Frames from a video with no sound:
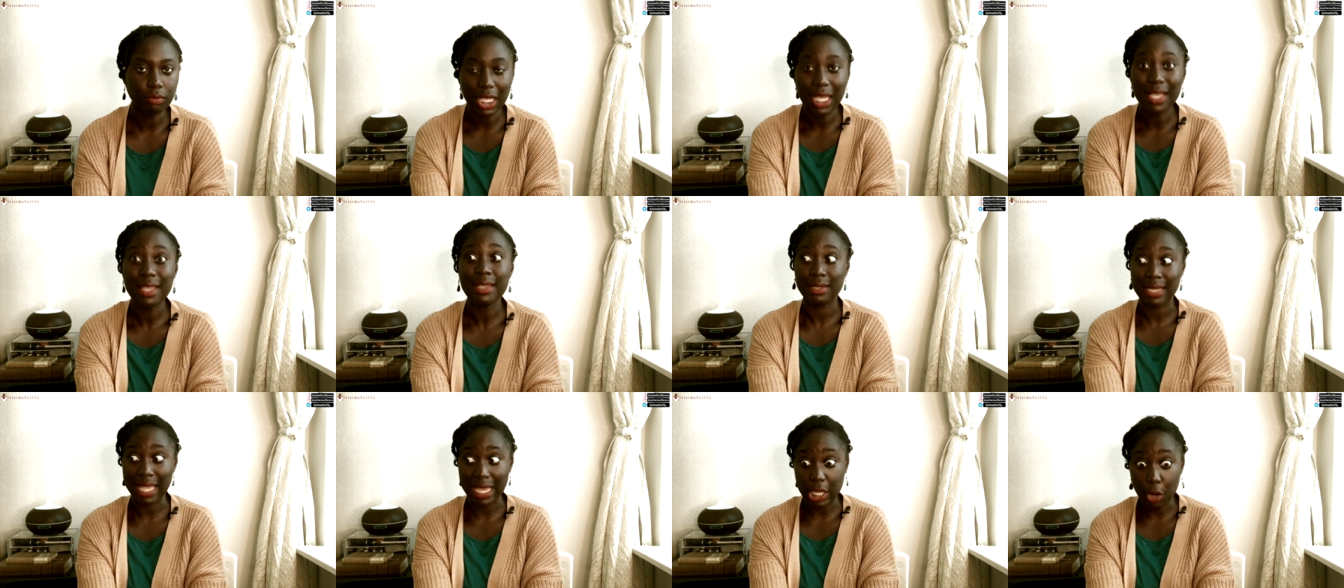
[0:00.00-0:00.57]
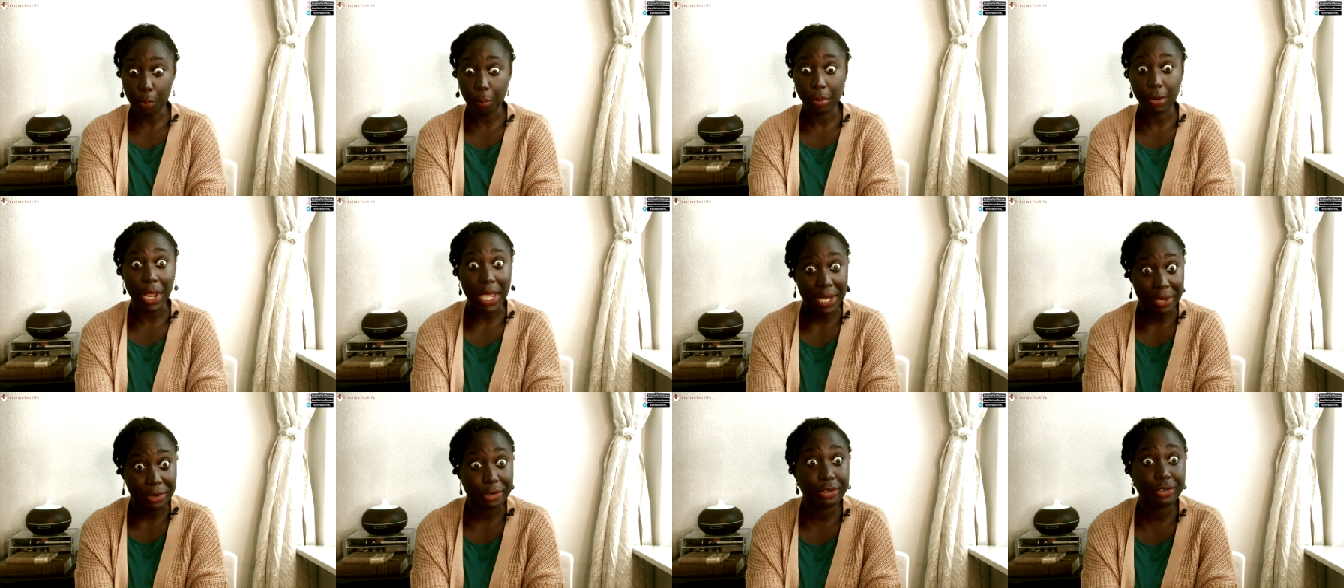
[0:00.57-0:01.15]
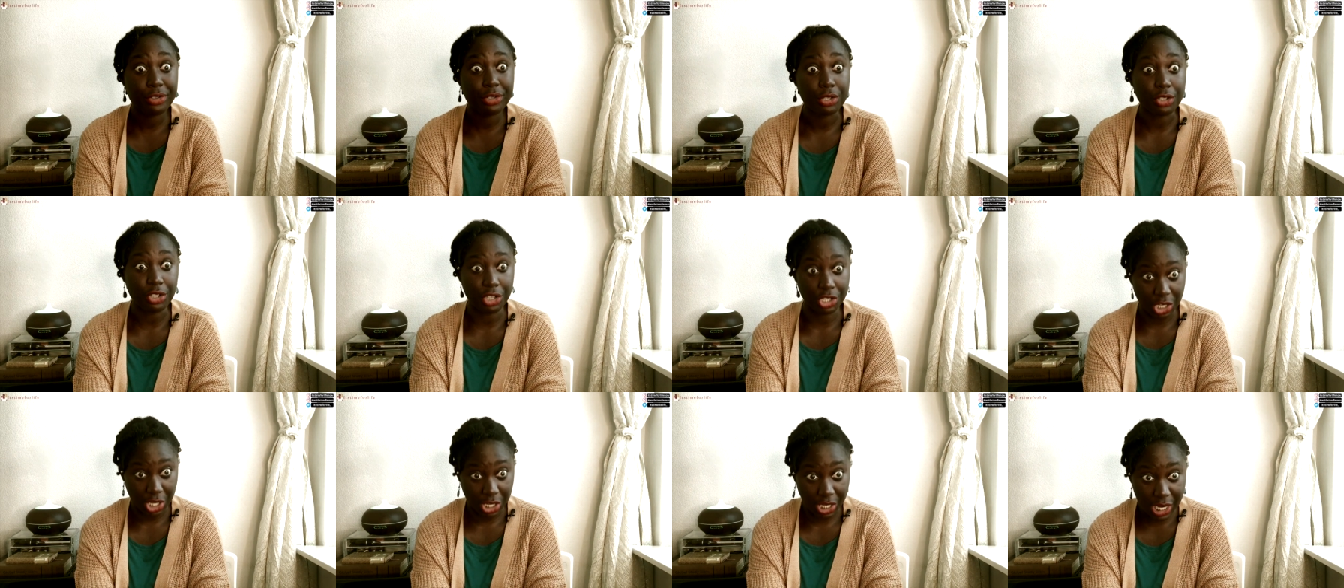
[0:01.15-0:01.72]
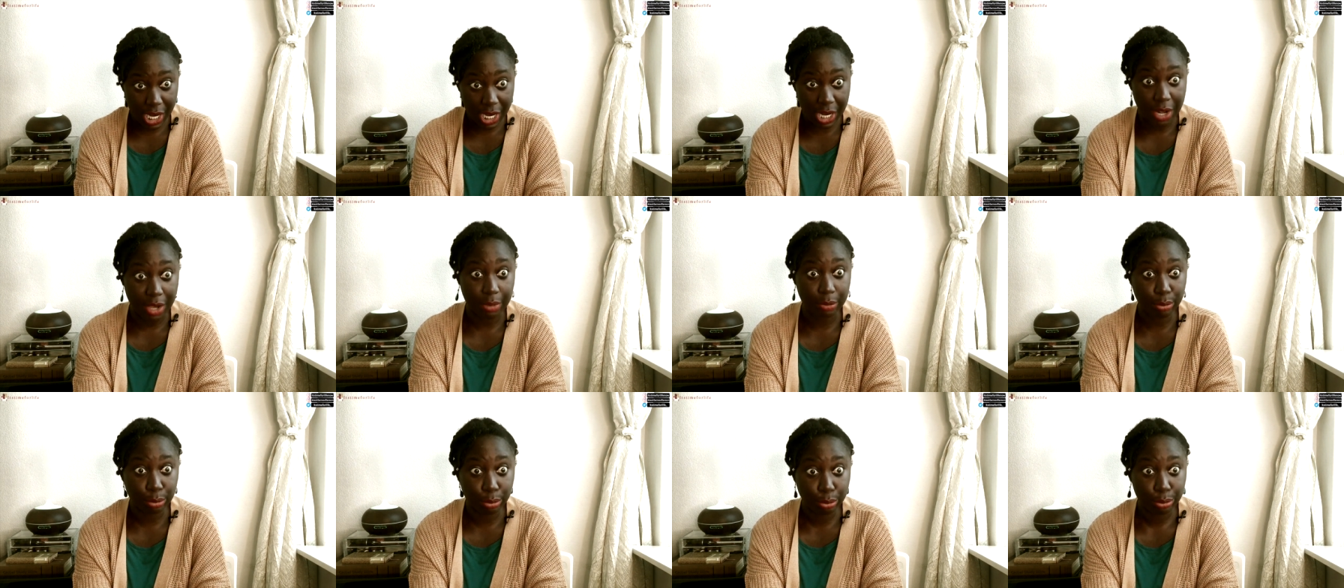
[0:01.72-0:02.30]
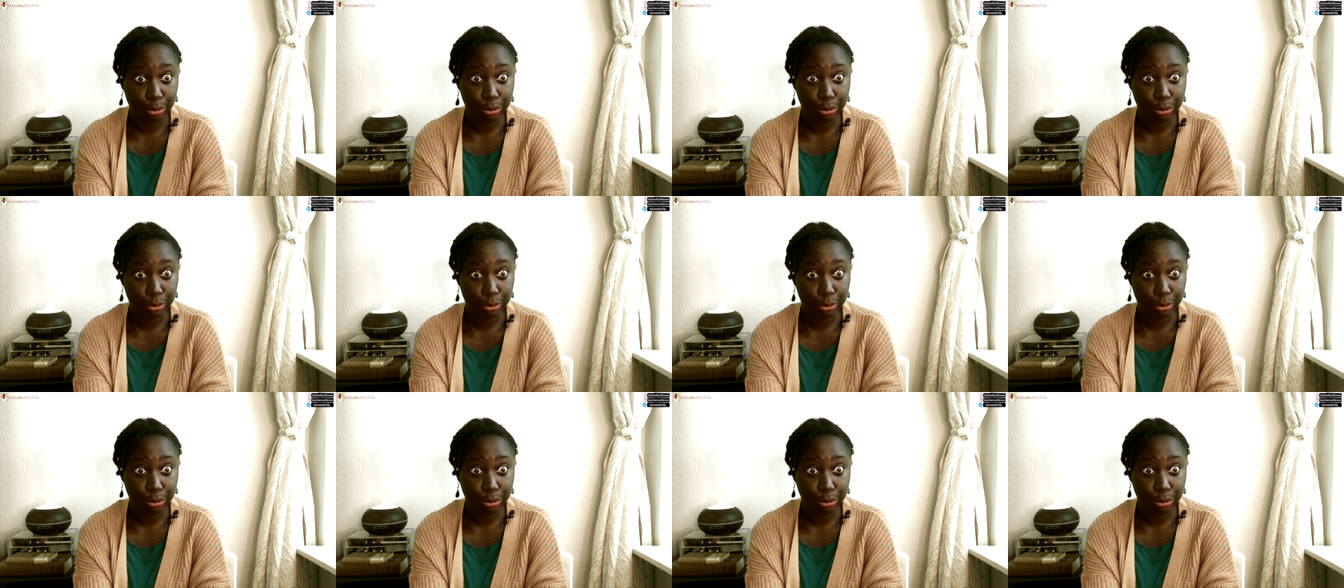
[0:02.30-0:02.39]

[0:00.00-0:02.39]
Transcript: Say your prayers because you need them.